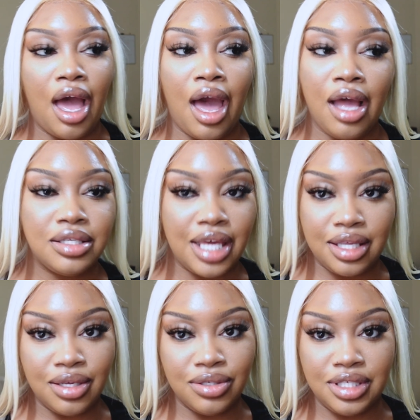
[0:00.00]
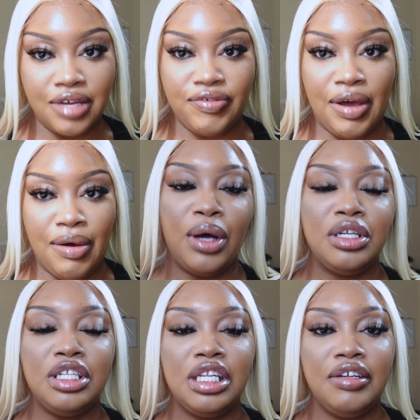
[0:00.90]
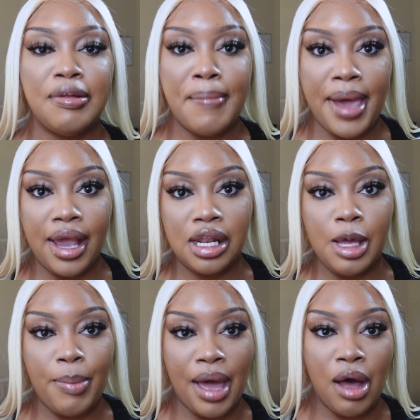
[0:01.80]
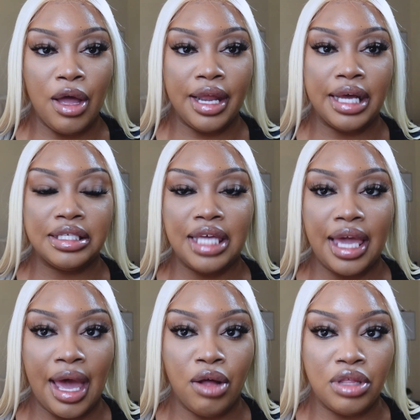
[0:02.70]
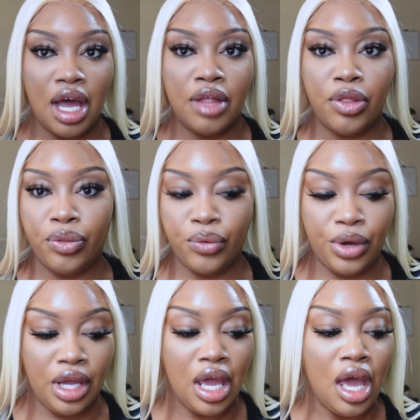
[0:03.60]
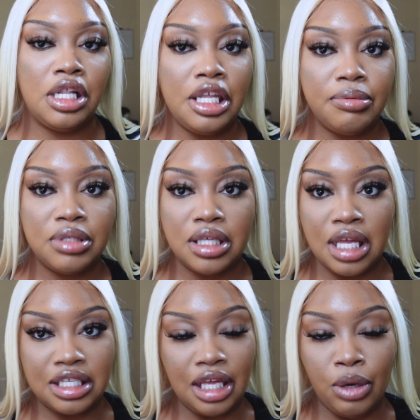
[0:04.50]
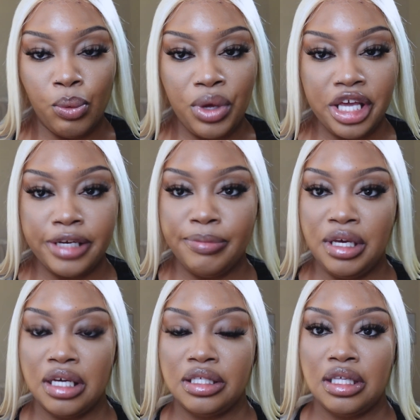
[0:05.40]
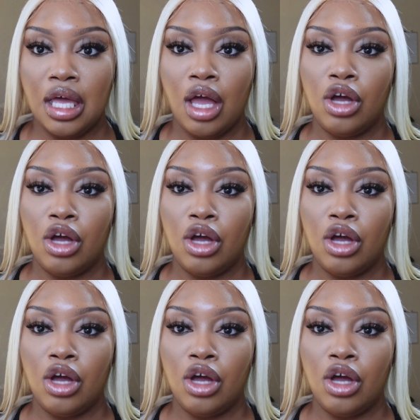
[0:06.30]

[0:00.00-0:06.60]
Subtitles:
I take those stuff out. I only leave the back clip out, and I take out the other 3 clips that's in the wig, because